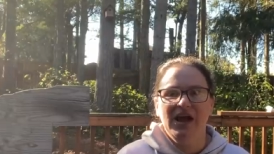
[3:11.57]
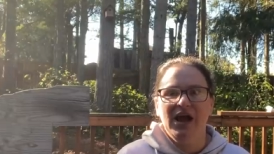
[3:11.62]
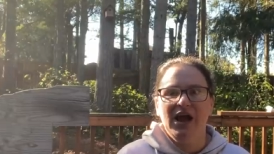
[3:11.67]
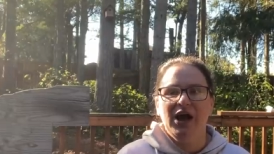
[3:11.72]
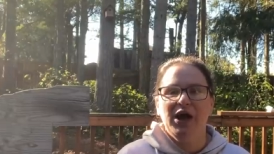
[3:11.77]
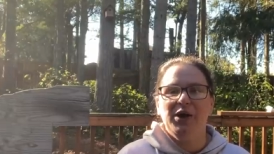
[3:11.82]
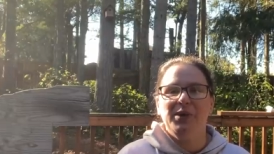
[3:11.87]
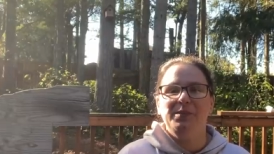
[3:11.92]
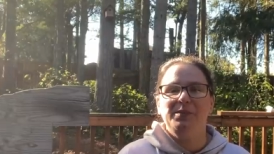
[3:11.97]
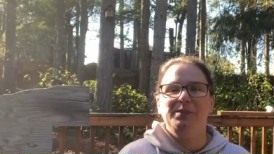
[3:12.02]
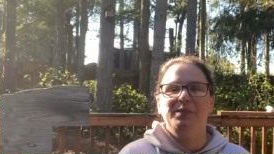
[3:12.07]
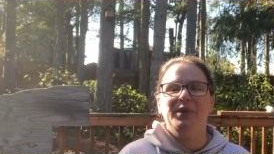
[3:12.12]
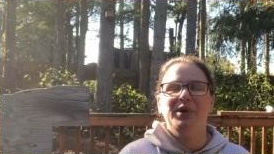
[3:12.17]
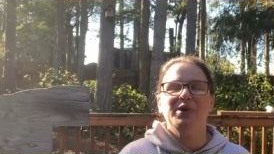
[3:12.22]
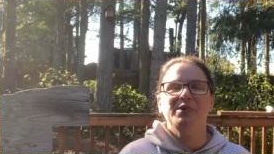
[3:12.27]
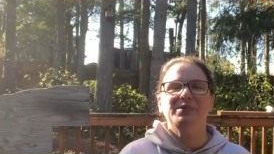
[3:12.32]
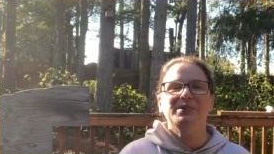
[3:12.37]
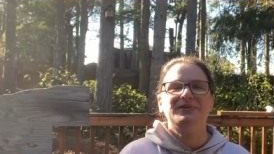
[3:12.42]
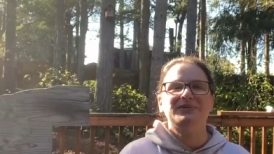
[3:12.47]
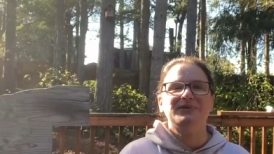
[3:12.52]
Um, but
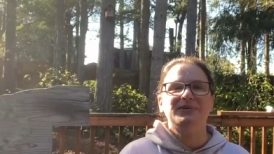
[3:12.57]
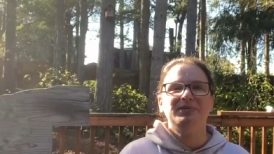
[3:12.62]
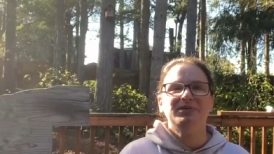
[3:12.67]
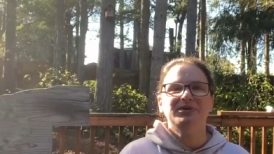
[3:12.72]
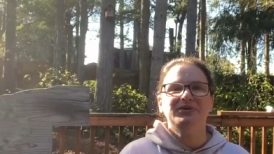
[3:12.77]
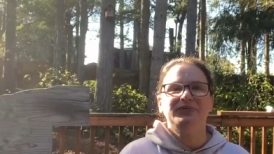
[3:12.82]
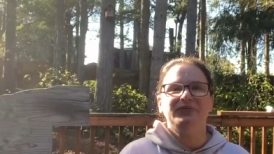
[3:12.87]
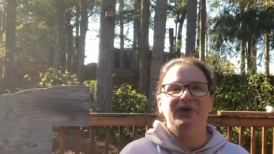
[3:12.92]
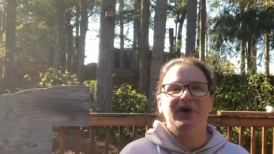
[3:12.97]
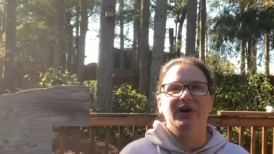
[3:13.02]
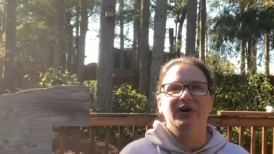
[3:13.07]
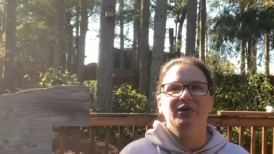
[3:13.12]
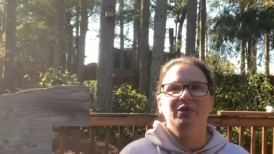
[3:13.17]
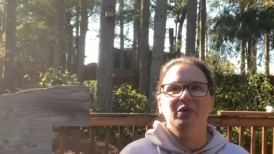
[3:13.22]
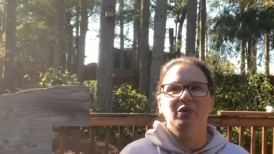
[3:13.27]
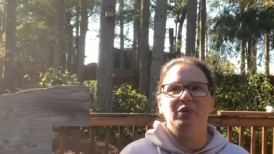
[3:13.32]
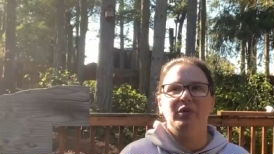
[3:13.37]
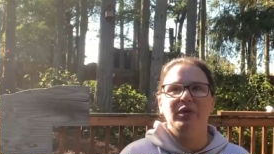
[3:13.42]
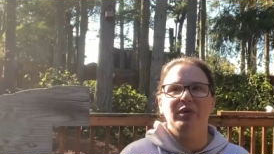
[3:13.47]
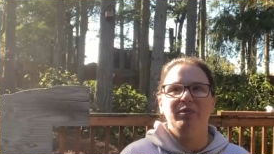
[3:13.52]
it was so much fun.
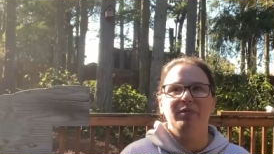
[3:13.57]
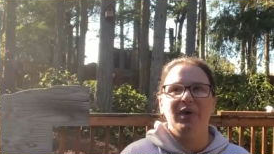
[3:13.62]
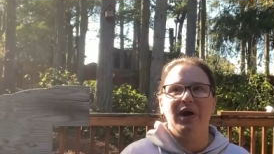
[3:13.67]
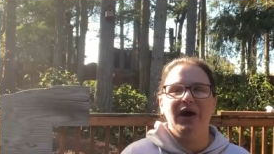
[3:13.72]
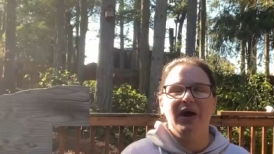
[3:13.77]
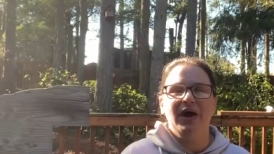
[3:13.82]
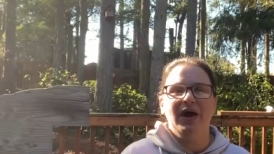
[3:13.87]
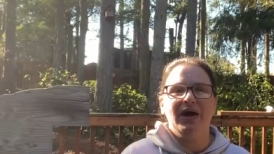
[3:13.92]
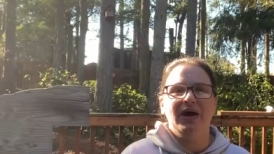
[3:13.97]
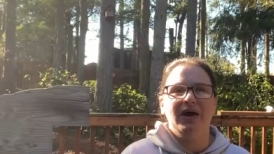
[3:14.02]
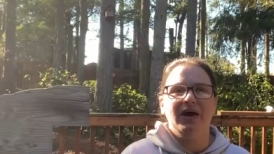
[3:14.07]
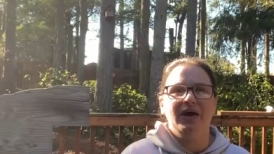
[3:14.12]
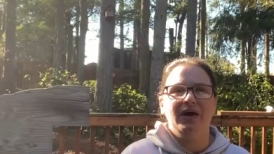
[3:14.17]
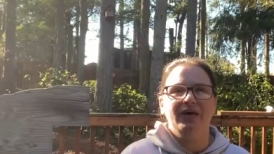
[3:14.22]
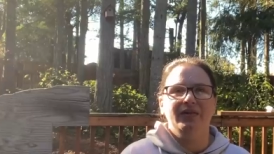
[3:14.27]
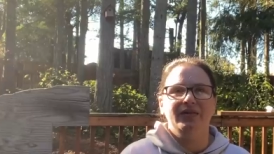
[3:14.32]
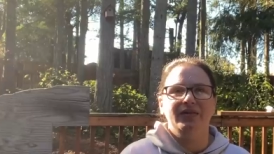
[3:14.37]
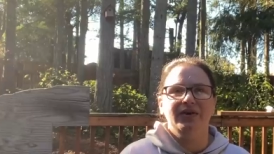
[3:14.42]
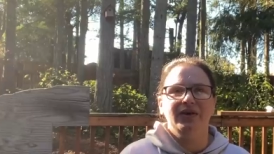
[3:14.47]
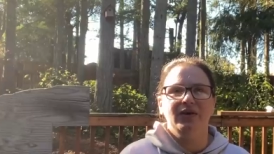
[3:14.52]
We met at
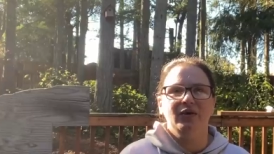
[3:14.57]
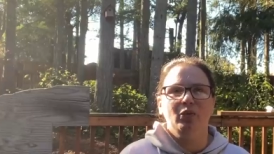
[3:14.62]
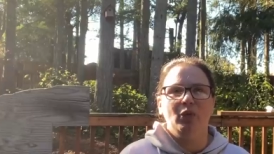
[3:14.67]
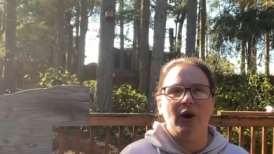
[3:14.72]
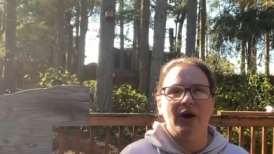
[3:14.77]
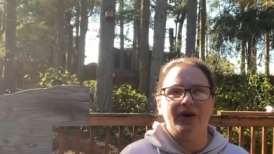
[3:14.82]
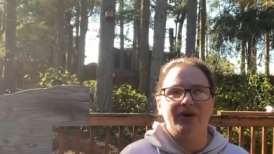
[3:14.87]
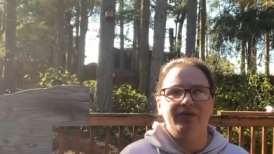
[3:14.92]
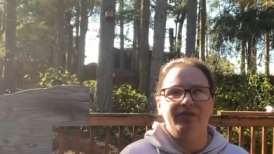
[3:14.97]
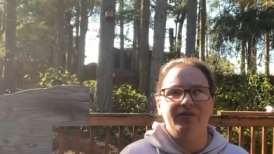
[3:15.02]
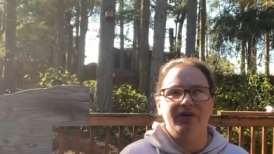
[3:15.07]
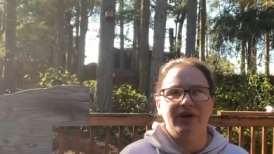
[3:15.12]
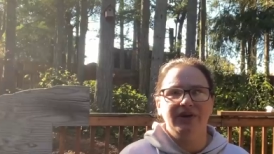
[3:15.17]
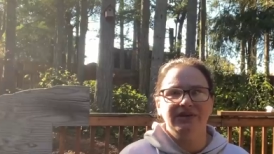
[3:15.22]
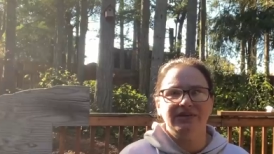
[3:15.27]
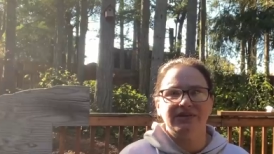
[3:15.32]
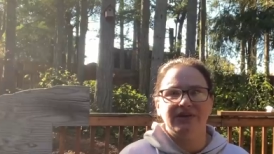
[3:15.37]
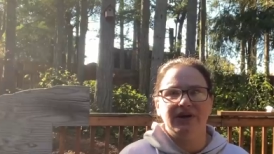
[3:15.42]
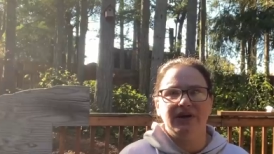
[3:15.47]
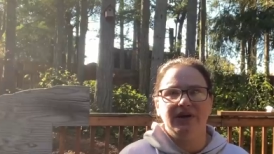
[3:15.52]
the
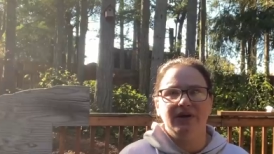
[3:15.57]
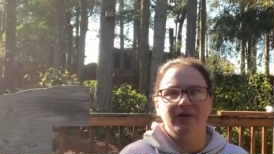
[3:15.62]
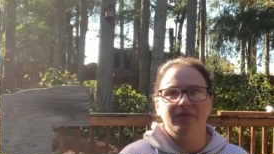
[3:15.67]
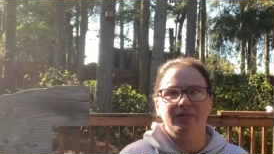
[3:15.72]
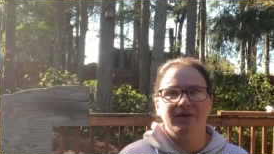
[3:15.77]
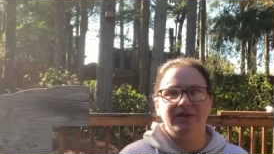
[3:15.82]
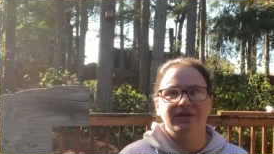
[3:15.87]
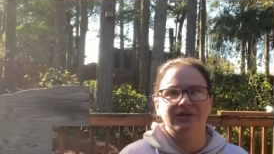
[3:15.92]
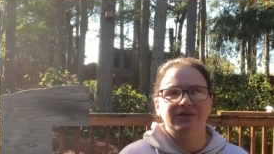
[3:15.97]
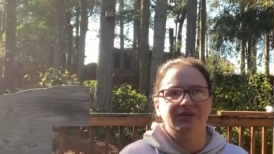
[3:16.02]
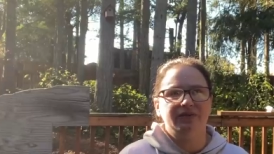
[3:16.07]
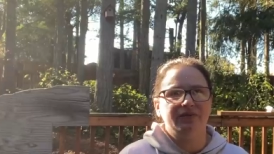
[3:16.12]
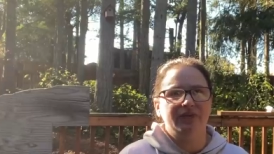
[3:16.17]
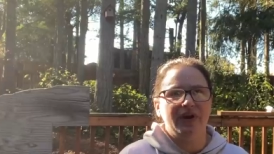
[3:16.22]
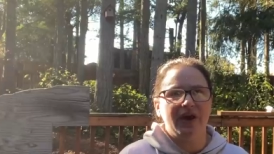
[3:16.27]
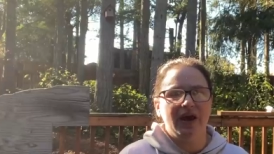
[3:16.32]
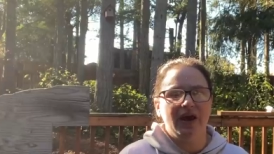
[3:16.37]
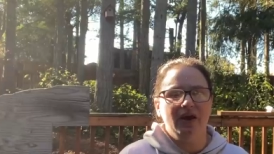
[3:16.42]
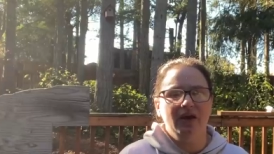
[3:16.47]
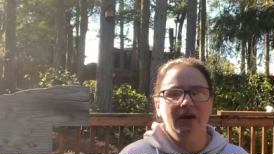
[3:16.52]
waterfront um, in
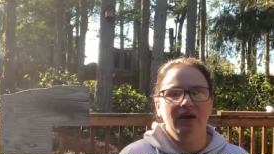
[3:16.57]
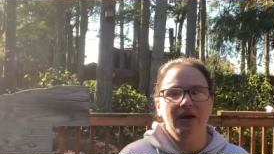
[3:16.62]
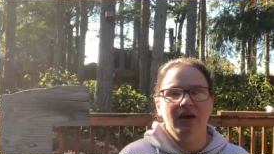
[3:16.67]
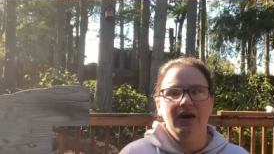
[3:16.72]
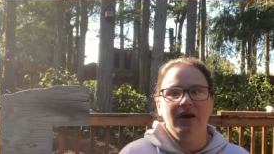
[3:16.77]
Silverdale.